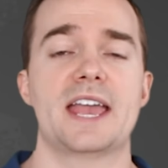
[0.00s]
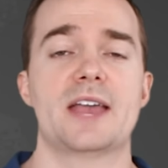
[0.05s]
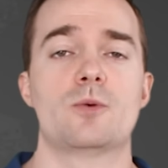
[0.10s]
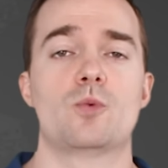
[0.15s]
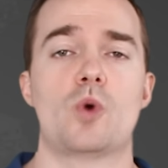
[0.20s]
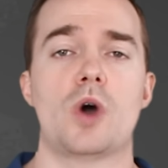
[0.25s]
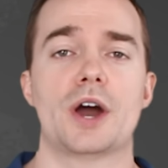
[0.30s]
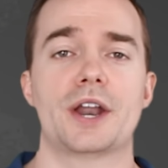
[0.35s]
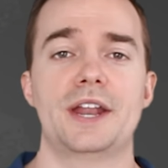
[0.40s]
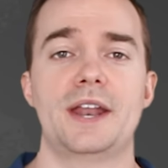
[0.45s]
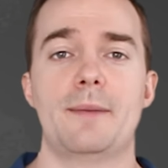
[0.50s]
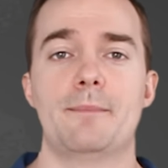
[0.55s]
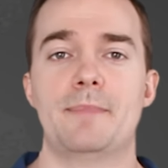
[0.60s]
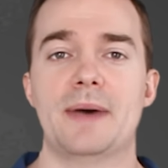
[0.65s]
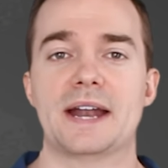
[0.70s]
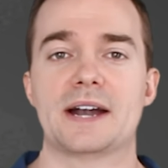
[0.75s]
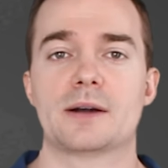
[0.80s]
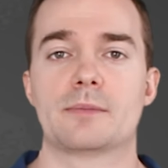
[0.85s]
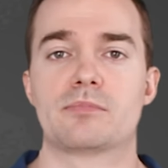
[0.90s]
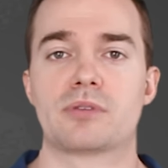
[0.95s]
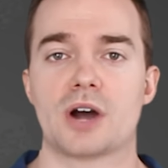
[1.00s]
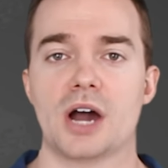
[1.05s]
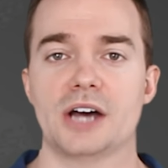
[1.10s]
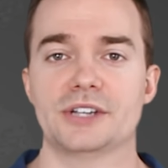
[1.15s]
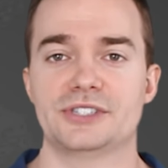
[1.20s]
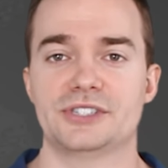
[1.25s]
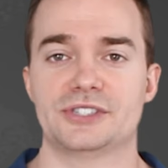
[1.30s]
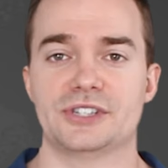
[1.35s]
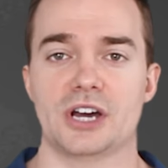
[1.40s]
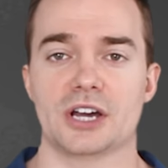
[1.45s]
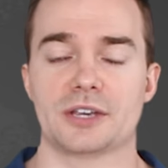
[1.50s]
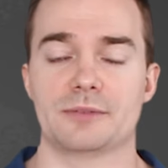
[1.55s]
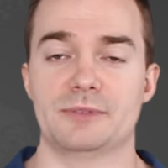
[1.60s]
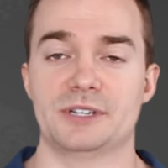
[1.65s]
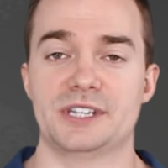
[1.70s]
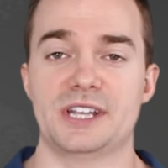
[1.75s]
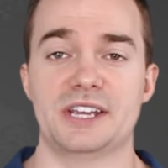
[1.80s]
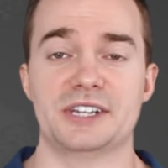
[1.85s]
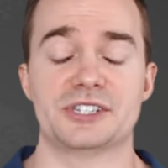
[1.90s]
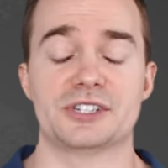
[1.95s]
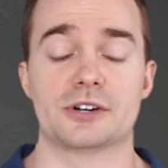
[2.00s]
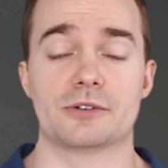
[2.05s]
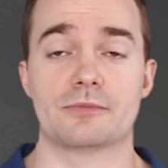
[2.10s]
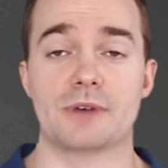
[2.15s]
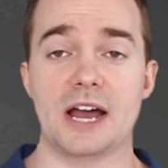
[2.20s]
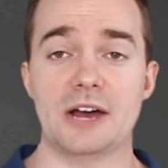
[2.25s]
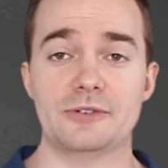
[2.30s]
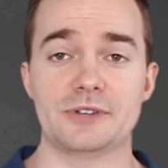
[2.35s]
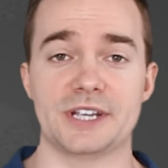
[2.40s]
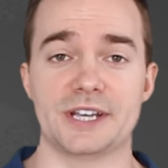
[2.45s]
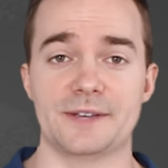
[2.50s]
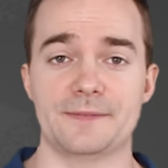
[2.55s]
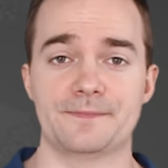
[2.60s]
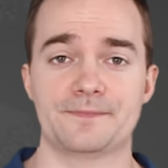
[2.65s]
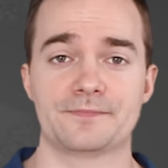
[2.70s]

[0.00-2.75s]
and wanted better process documentation around it.